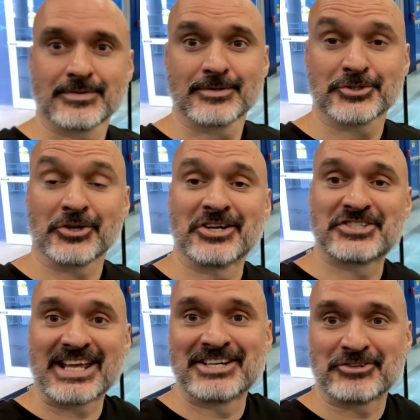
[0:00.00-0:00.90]
So here's
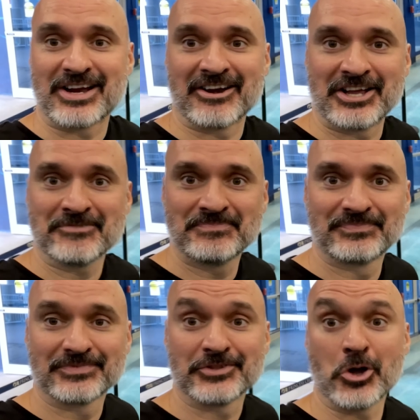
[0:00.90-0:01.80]
the entry area.
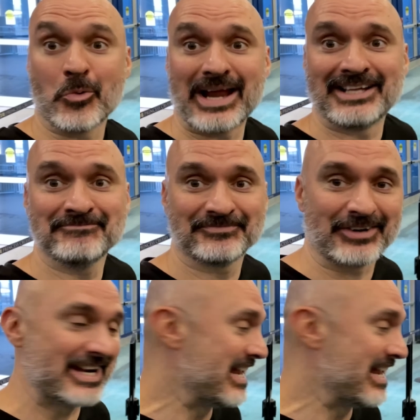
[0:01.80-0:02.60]
No waiting right